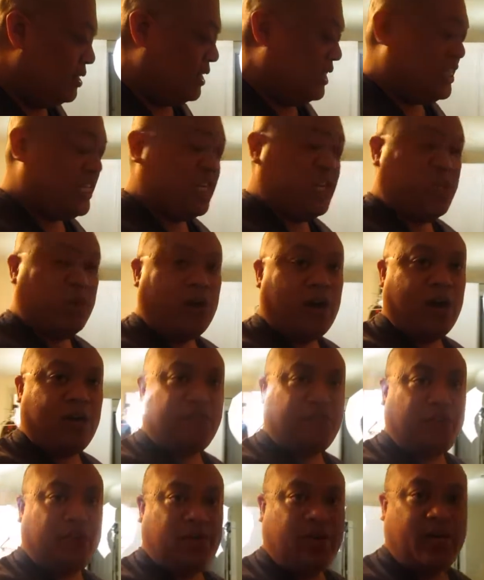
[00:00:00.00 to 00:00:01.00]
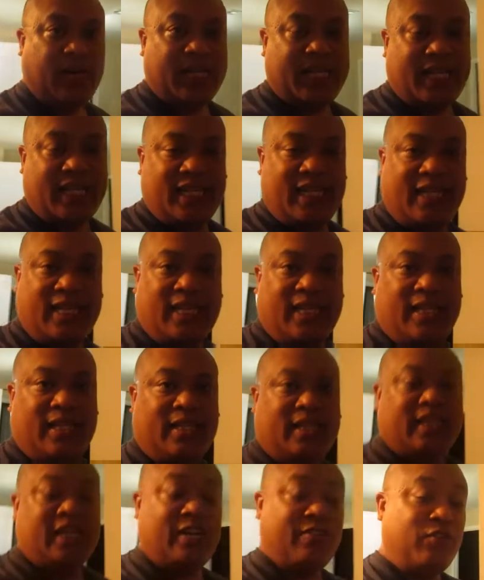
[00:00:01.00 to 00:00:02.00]
they send you offer, and then
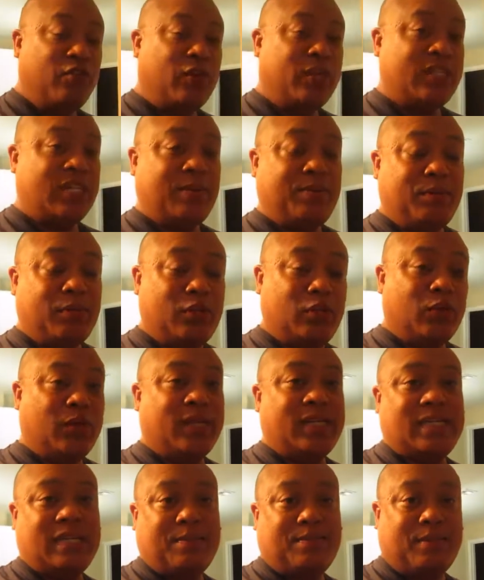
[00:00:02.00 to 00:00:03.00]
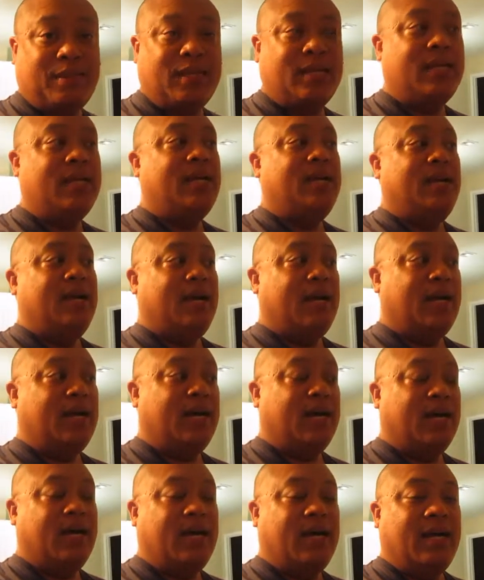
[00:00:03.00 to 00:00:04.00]
and if you accept it, don't accept it.
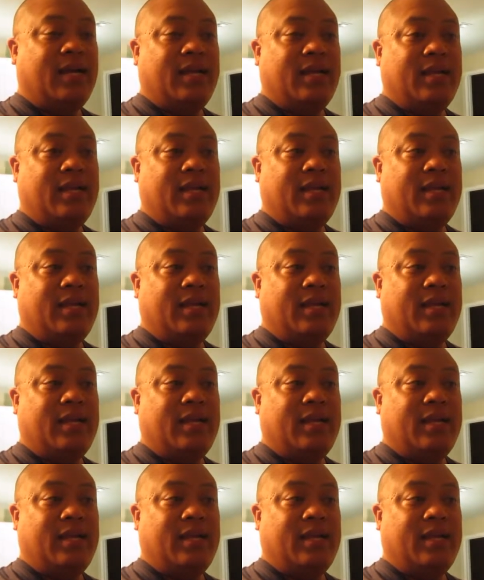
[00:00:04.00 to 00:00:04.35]
Uh,